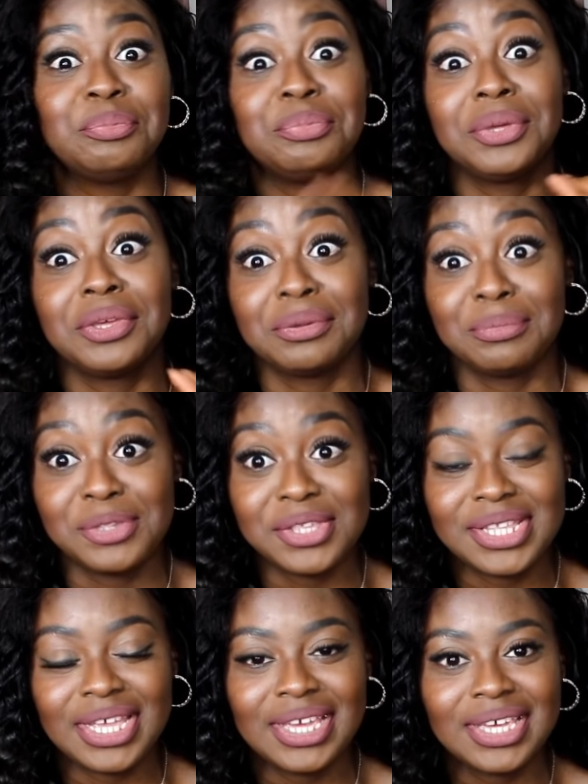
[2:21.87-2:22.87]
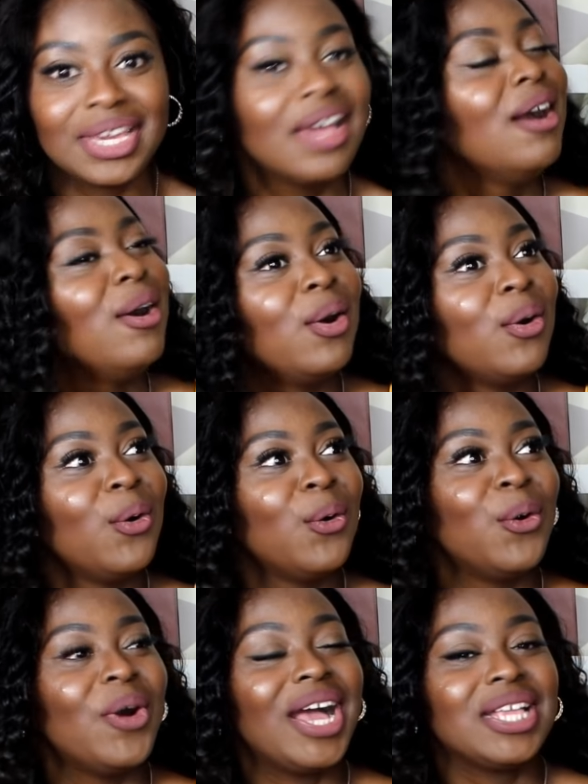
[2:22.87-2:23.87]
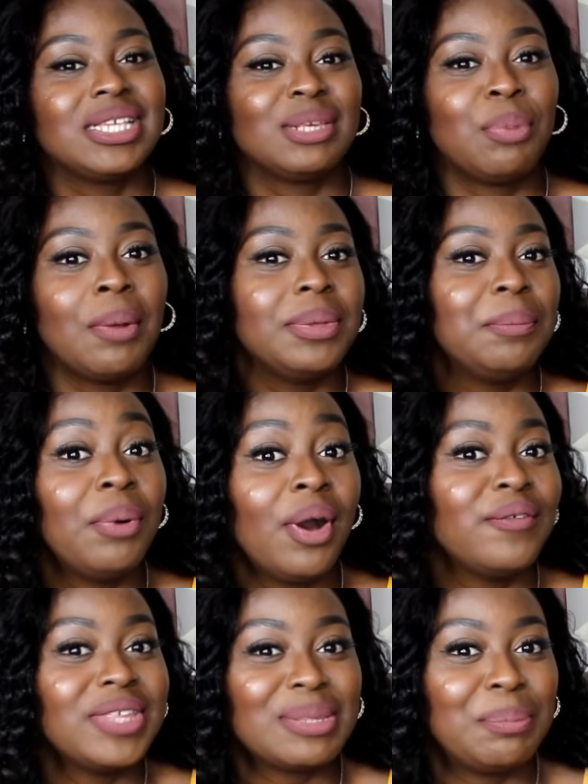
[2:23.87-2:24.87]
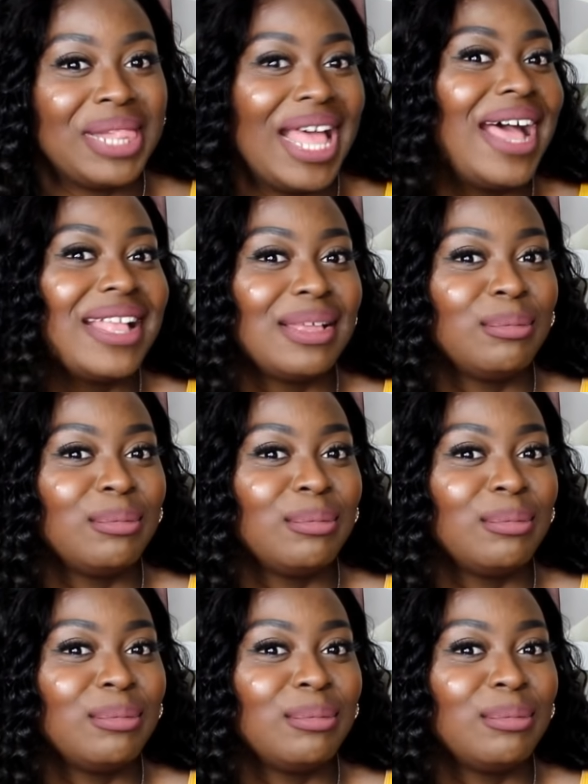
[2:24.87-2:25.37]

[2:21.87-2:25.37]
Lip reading: Big mistake, or actually it's probably part of his plan.